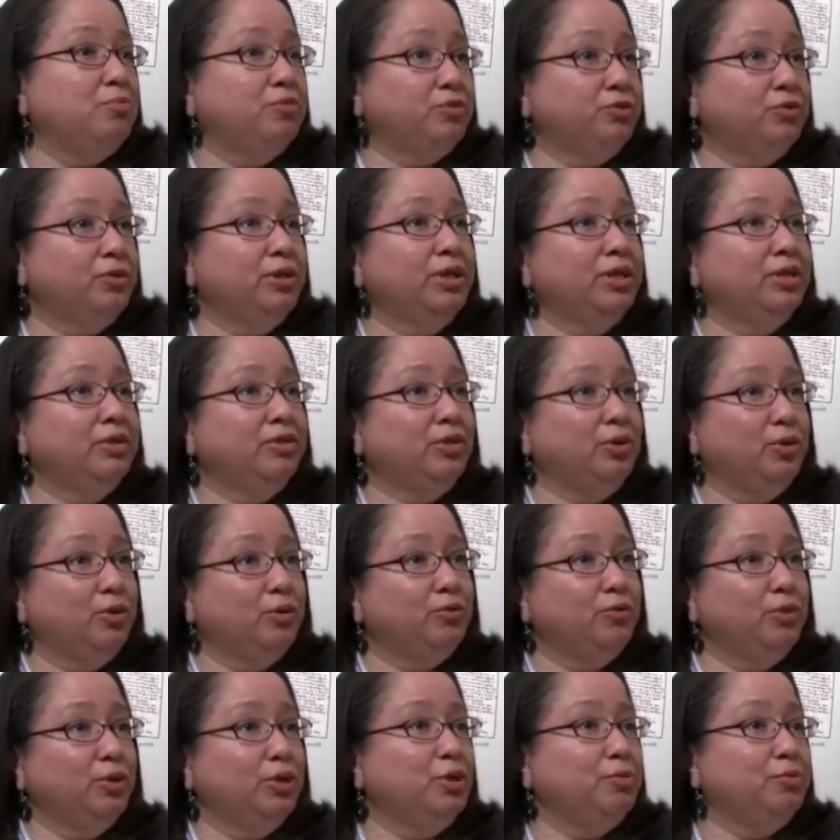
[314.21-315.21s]
free. And so
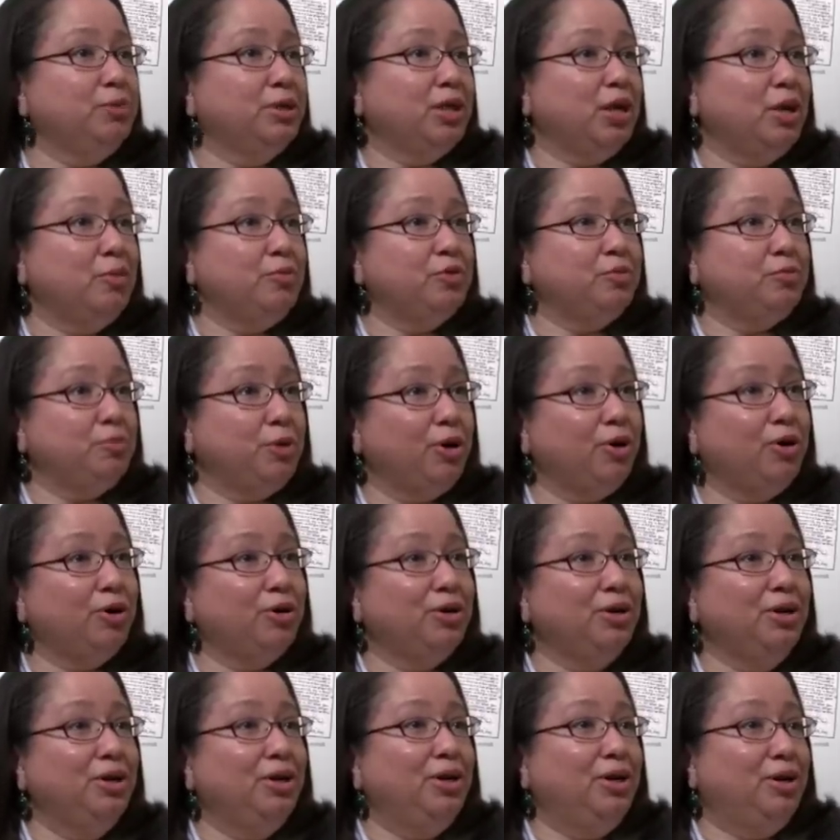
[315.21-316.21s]
it really becomes
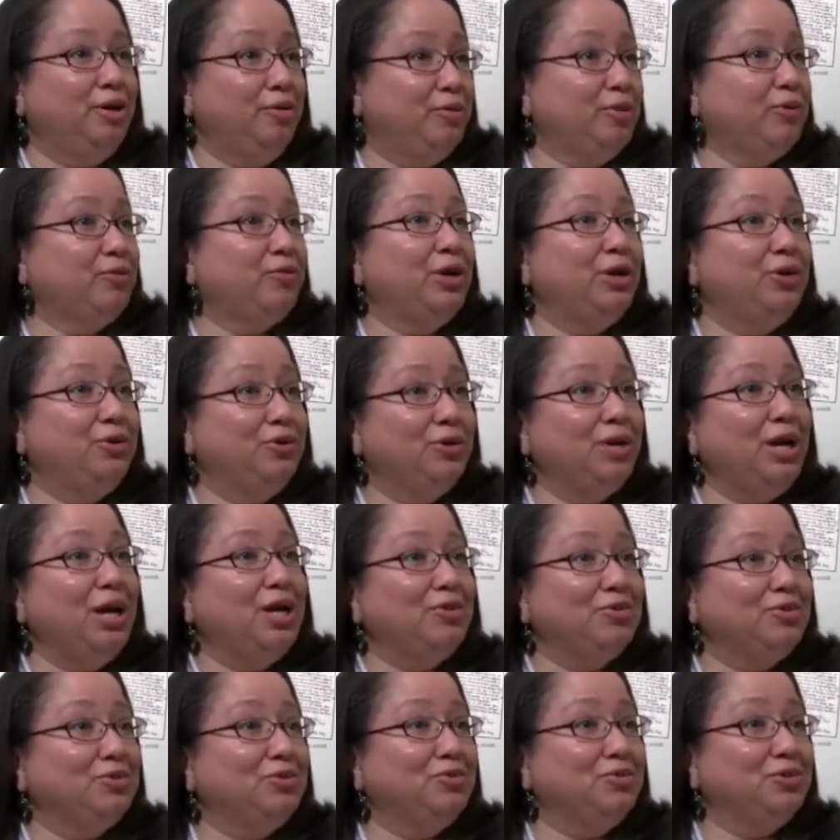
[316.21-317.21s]
part of the greater
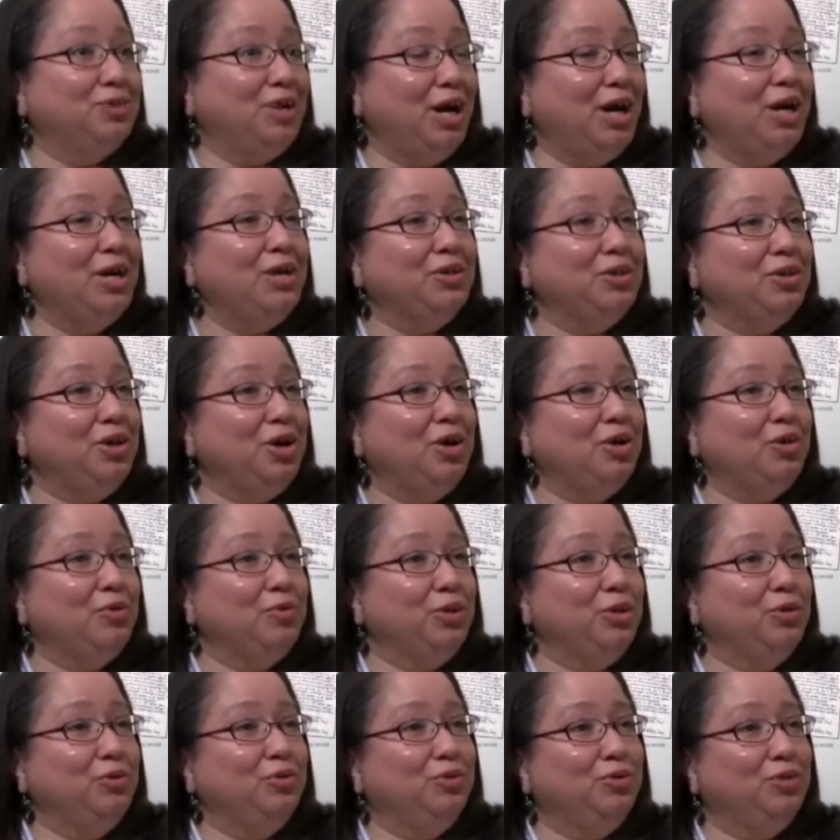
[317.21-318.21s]
national dialogue
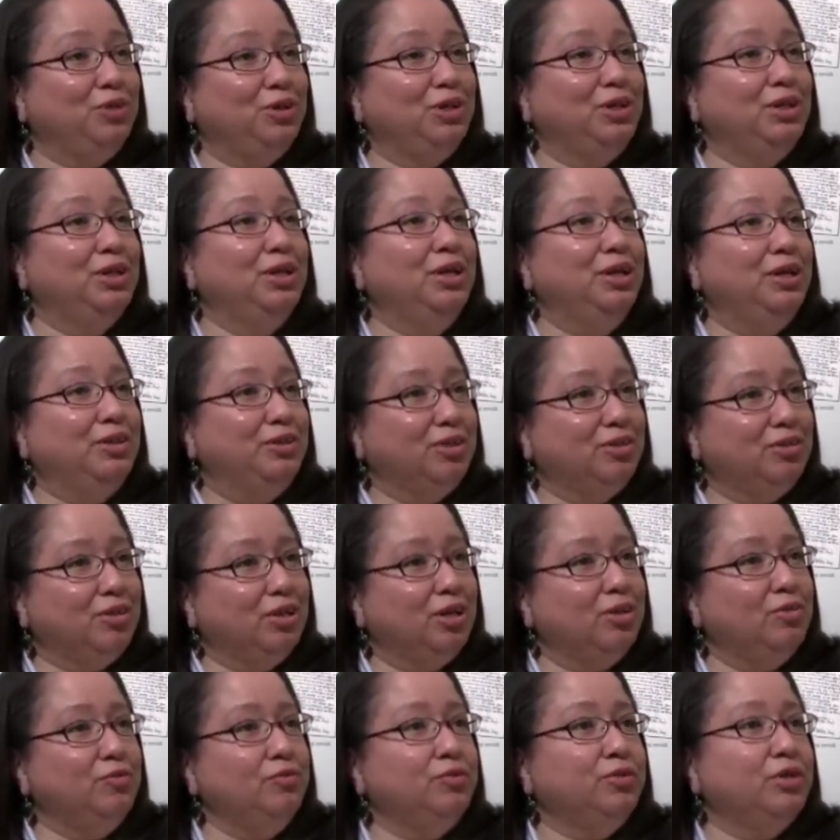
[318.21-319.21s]
when you see this
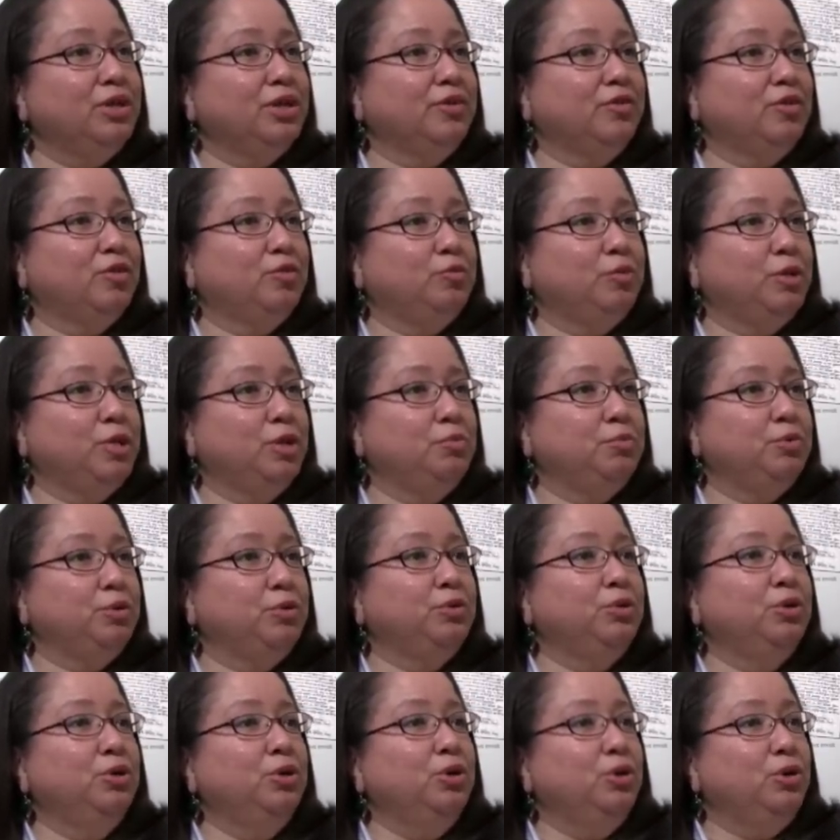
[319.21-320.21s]
influx of
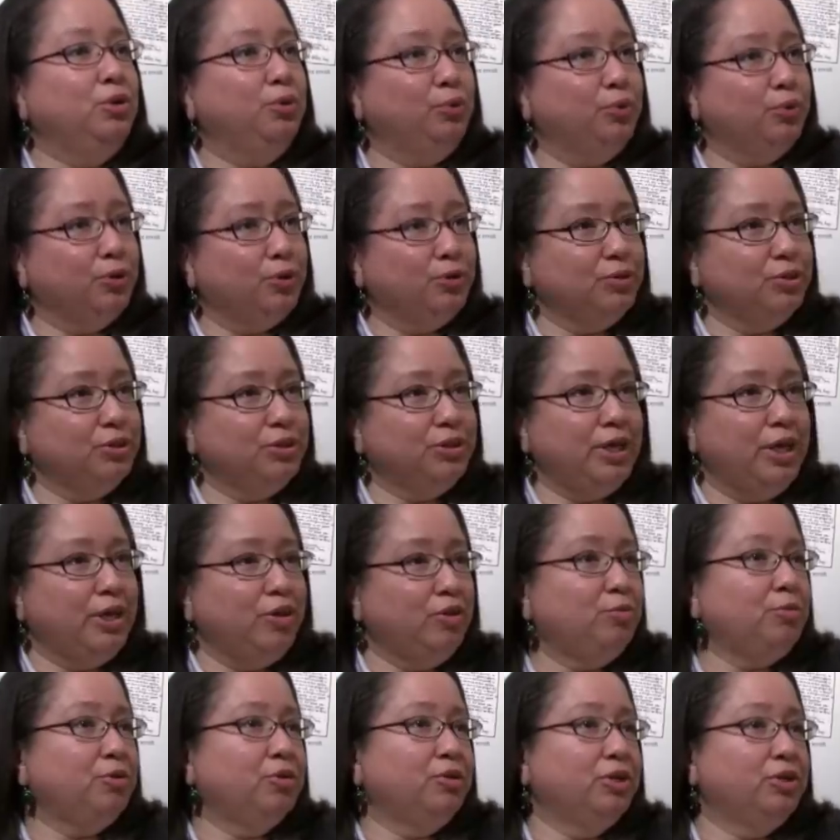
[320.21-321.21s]
people who are
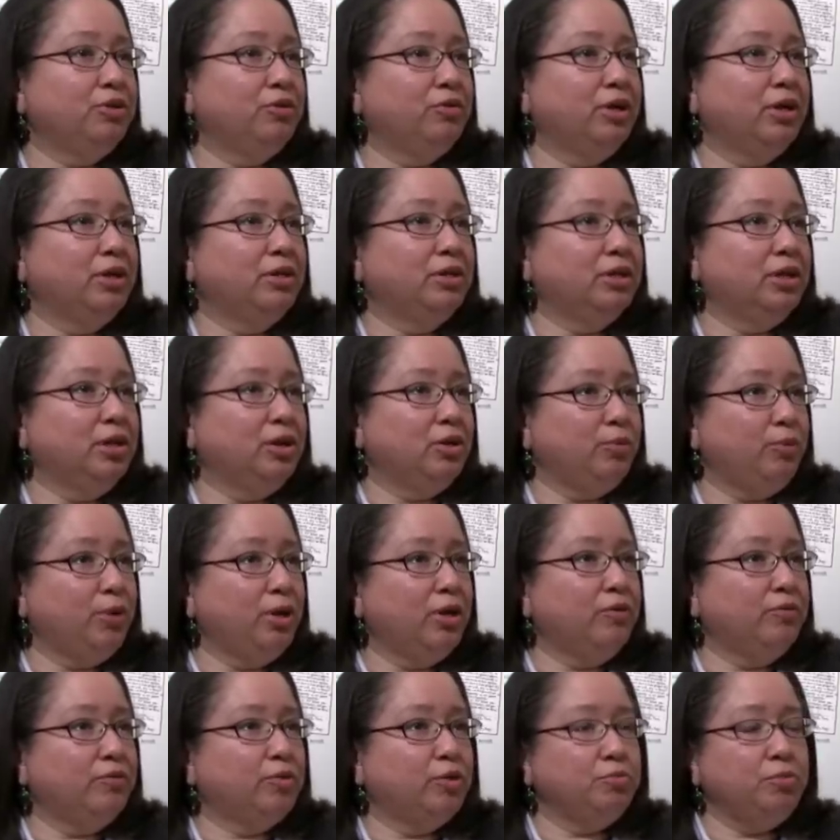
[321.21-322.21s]
desperately trying to get
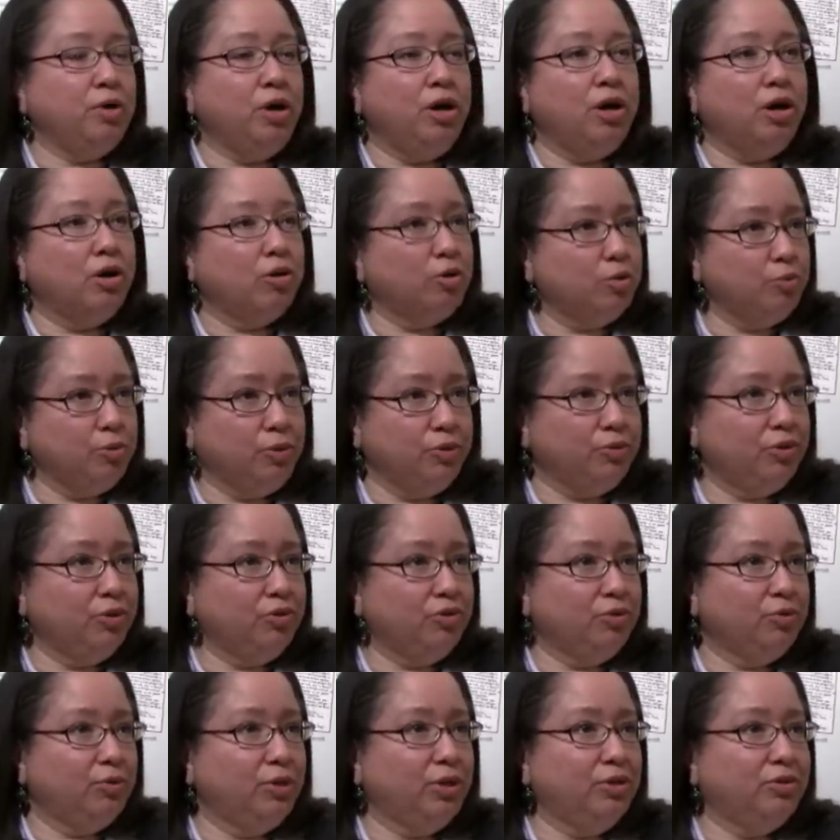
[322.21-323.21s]
away from horrible
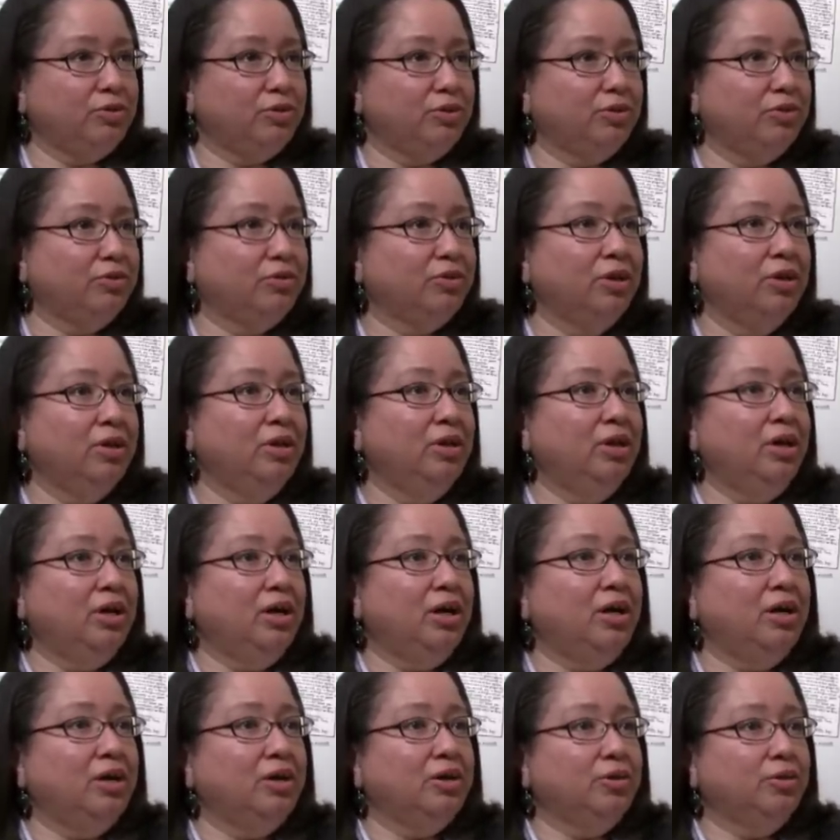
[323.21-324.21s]
situations
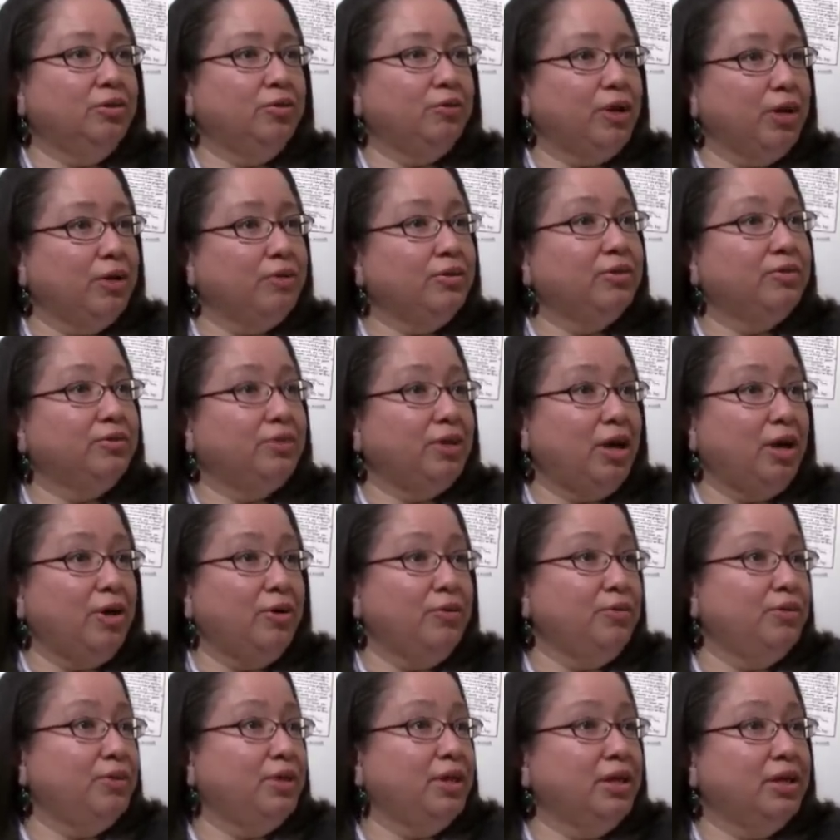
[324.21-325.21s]
uh, throughout the South.